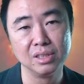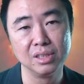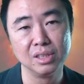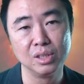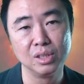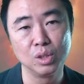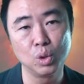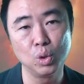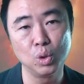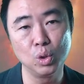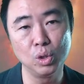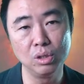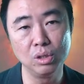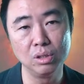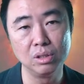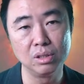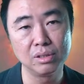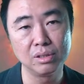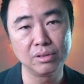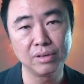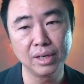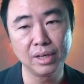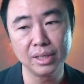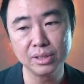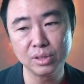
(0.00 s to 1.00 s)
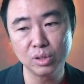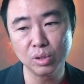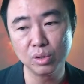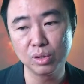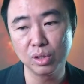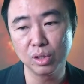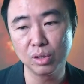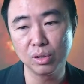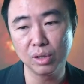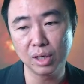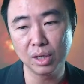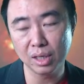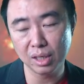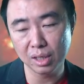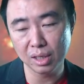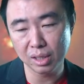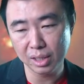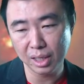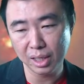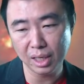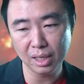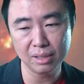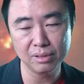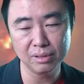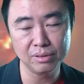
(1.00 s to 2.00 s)
Cool, right? So
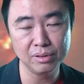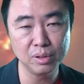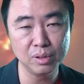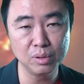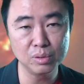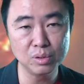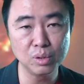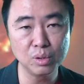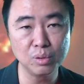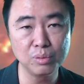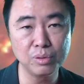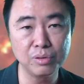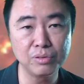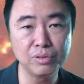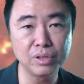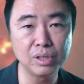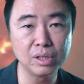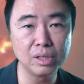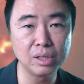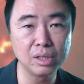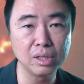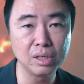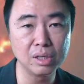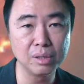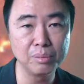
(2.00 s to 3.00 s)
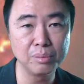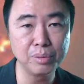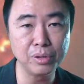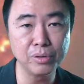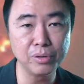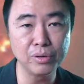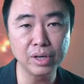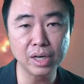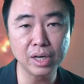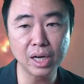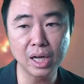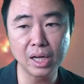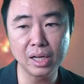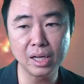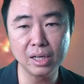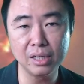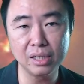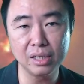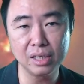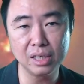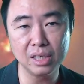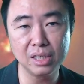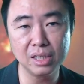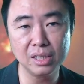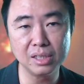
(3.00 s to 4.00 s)
yeah, so with the period 9,
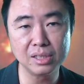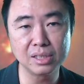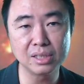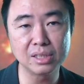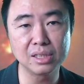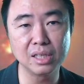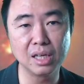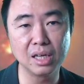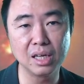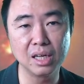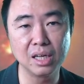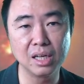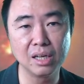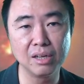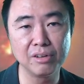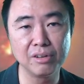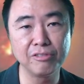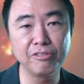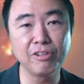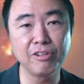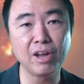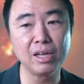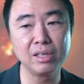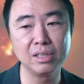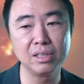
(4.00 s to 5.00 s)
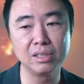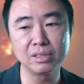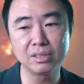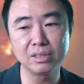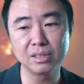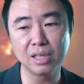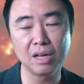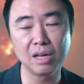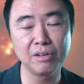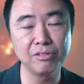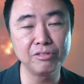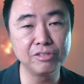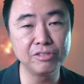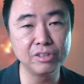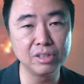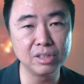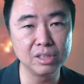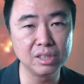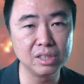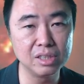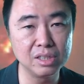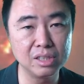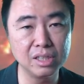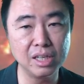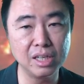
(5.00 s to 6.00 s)
the fire star
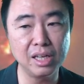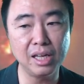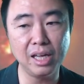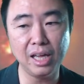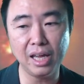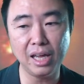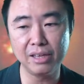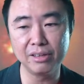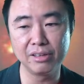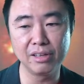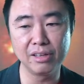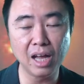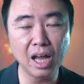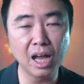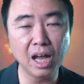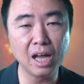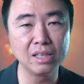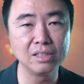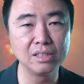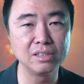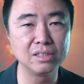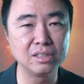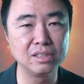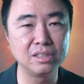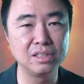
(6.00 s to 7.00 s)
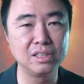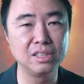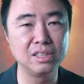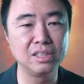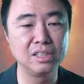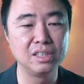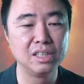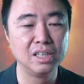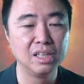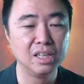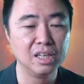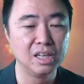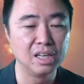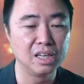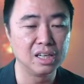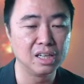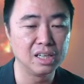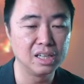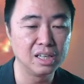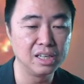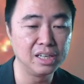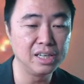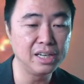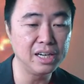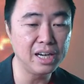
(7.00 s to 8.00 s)
further enhance the
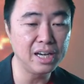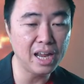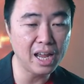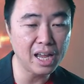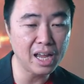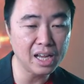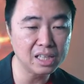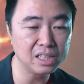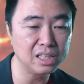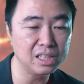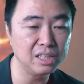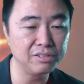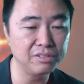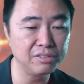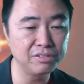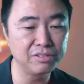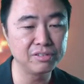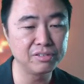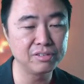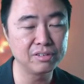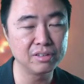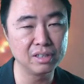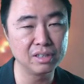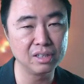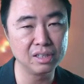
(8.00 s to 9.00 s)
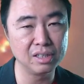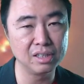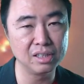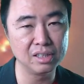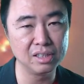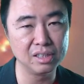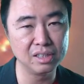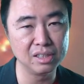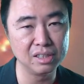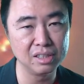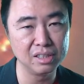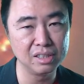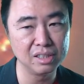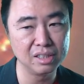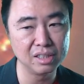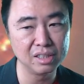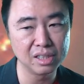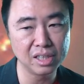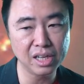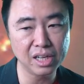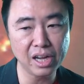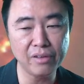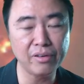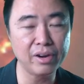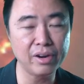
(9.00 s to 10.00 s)
negative
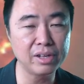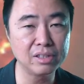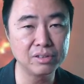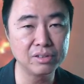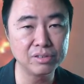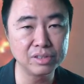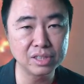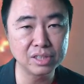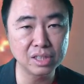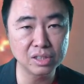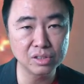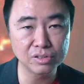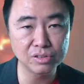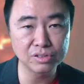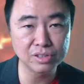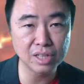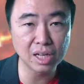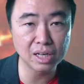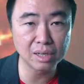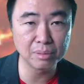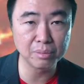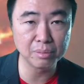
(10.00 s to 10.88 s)
characteristic of star number